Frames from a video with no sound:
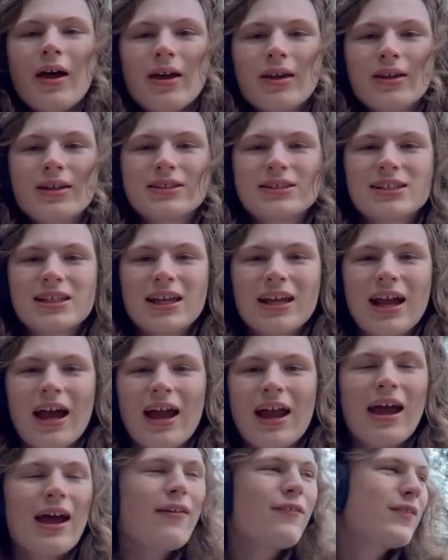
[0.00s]
You see, I
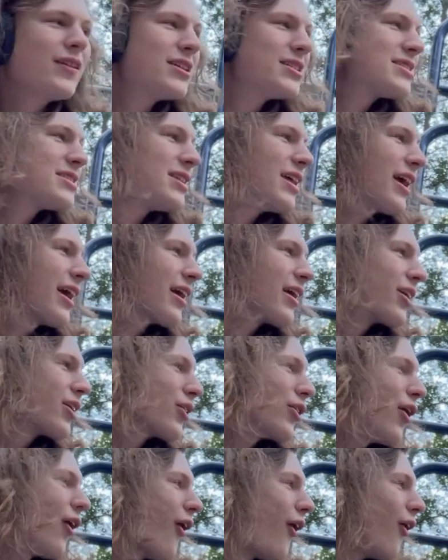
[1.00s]
have this thing
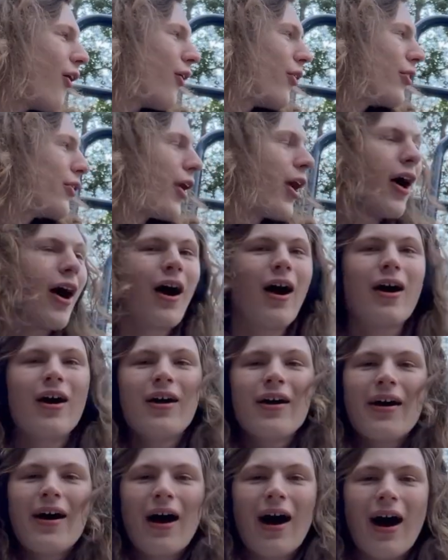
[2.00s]
called,
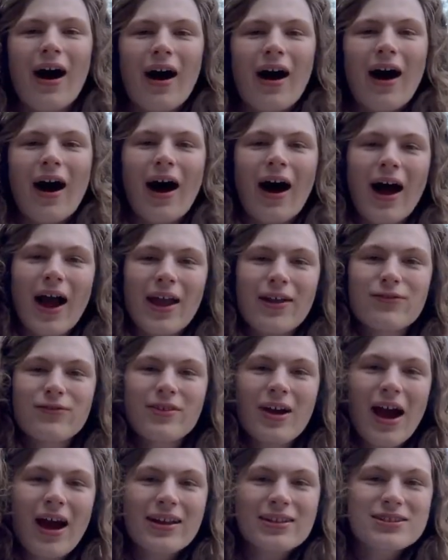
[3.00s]
I've
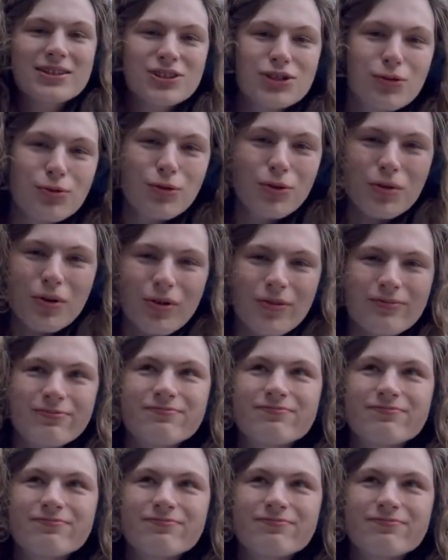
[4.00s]
got school.